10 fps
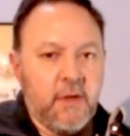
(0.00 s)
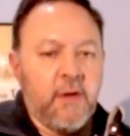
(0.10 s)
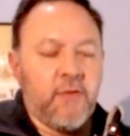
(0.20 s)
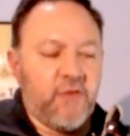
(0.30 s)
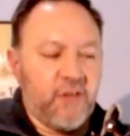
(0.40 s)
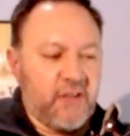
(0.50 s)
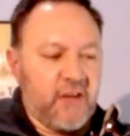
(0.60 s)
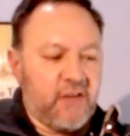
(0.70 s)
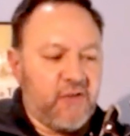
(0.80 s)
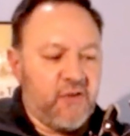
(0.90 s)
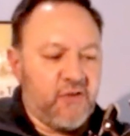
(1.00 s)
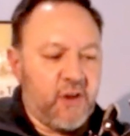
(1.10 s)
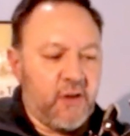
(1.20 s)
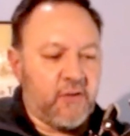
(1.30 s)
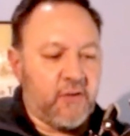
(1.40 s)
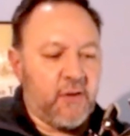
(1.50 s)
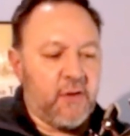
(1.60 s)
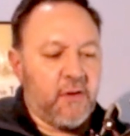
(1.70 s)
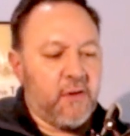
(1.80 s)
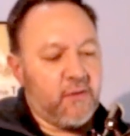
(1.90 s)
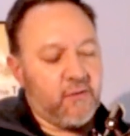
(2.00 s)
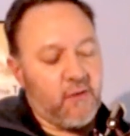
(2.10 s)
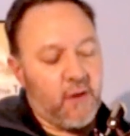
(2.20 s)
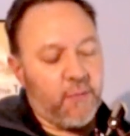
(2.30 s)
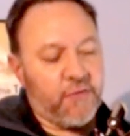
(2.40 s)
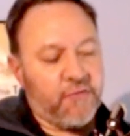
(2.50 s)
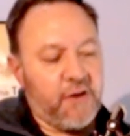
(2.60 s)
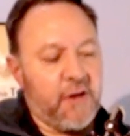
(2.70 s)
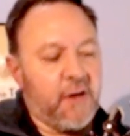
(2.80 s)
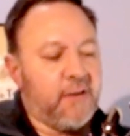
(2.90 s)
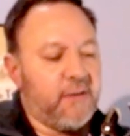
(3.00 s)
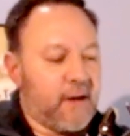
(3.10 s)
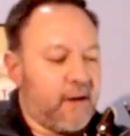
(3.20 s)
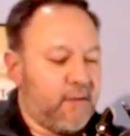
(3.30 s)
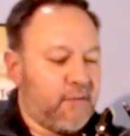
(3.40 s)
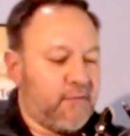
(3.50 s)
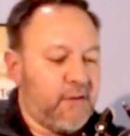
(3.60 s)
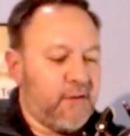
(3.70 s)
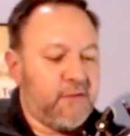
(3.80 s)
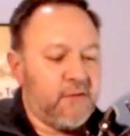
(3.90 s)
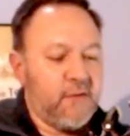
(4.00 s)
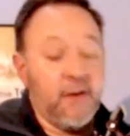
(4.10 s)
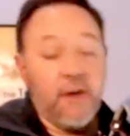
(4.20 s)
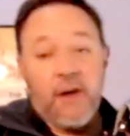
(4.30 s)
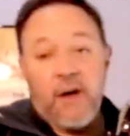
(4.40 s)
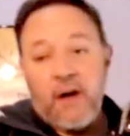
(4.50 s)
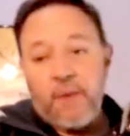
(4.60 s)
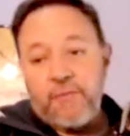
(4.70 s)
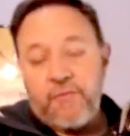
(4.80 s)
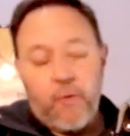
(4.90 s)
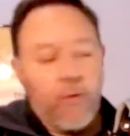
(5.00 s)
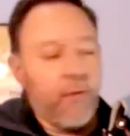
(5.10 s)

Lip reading: So you can get used out up 3, down 3, up 4.